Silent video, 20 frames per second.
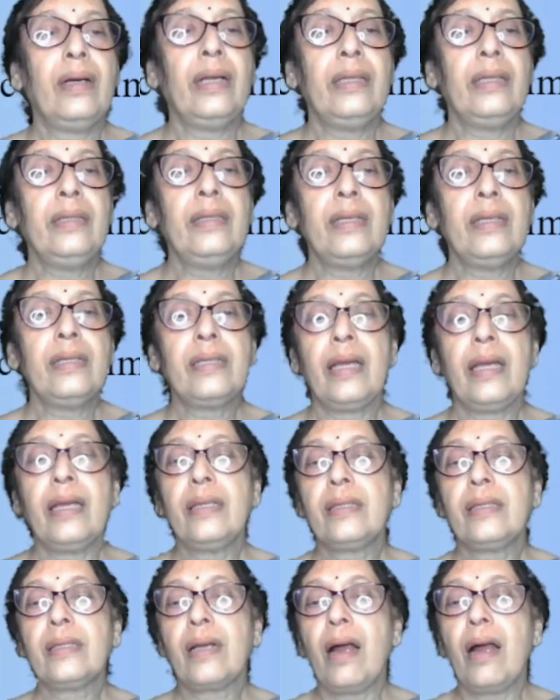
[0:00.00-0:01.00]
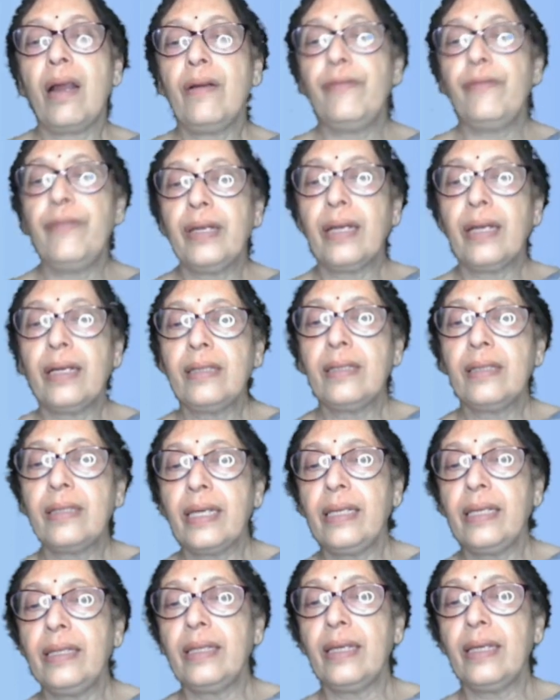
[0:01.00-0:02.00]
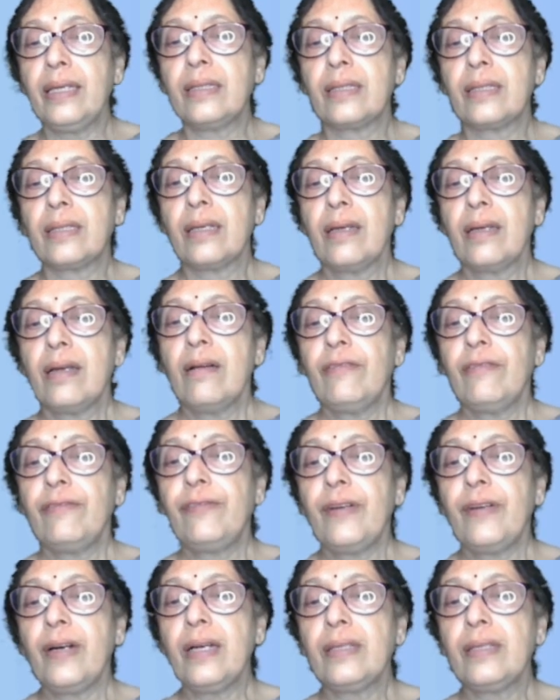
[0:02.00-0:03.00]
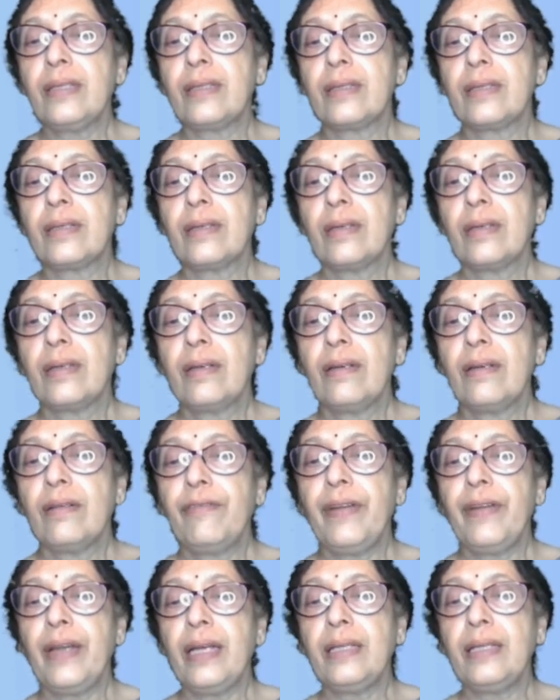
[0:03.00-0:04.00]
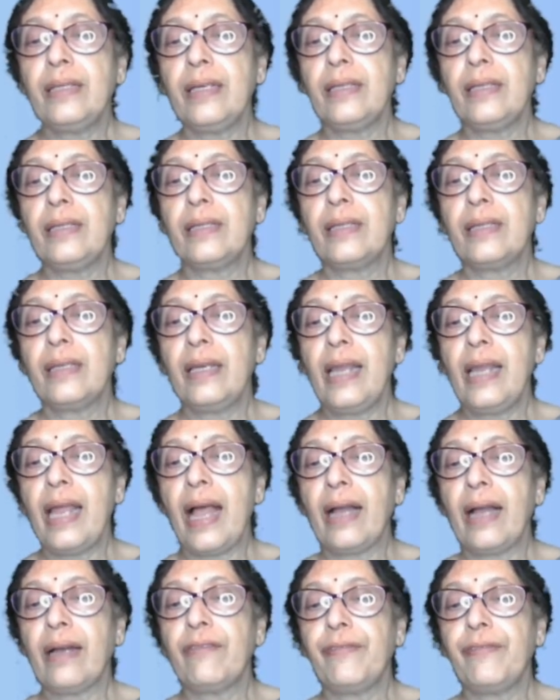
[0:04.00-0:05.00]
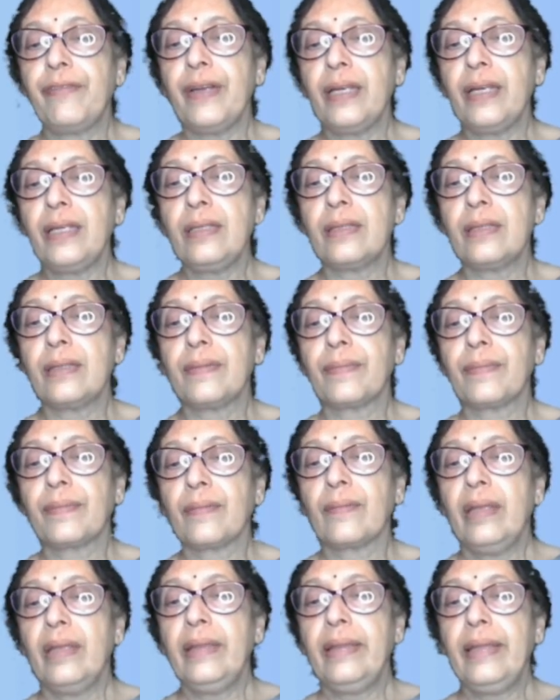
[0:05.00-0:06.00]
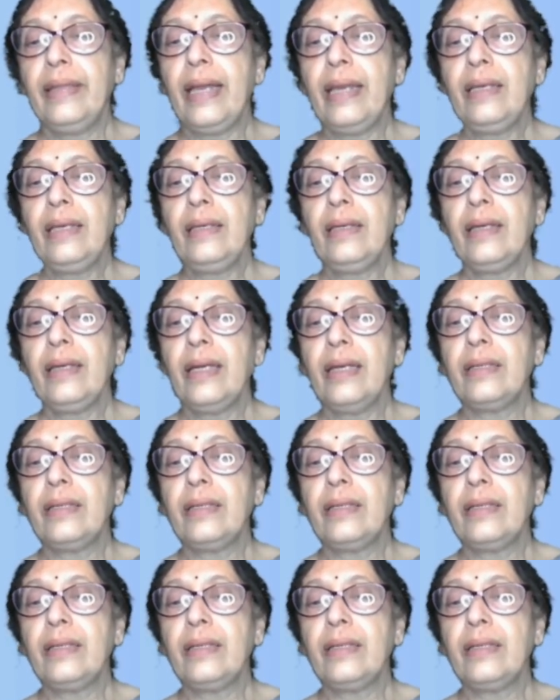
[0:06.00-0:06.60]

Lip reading: In this S curve, we can say this First phase is lag phase, then